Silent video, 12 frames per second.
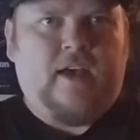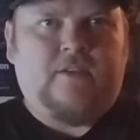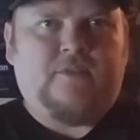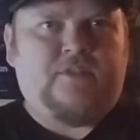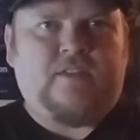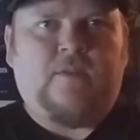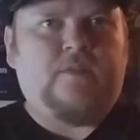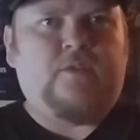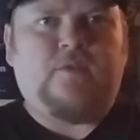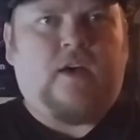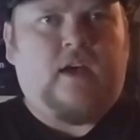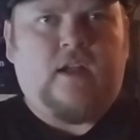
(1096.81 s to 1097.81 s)

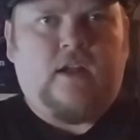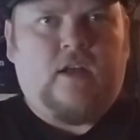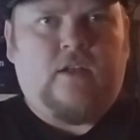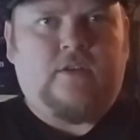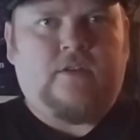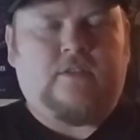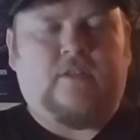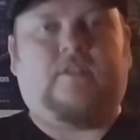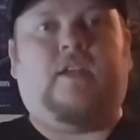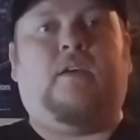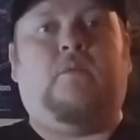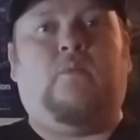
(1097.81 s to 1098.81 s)
$75. I was
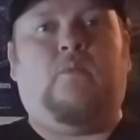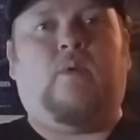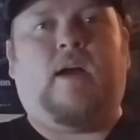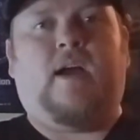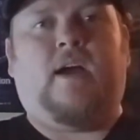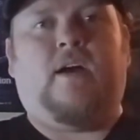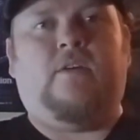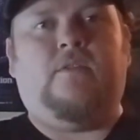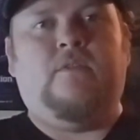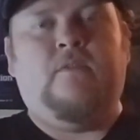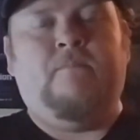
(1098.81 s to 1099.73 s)
like, wow.